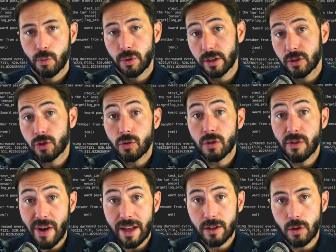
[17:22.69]
we'd like to choose
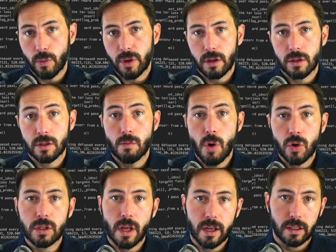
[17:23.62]
the value that we think is the
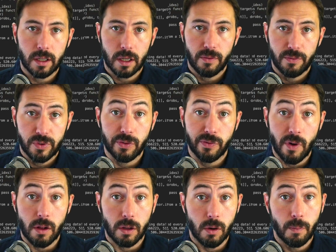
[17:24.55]
most likely to, to
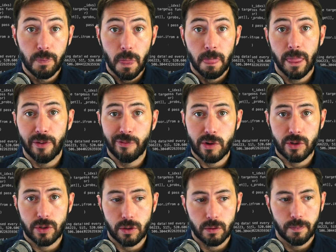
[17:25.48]
follow the
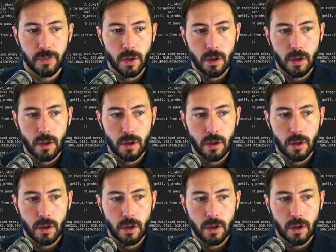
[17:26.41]
first two.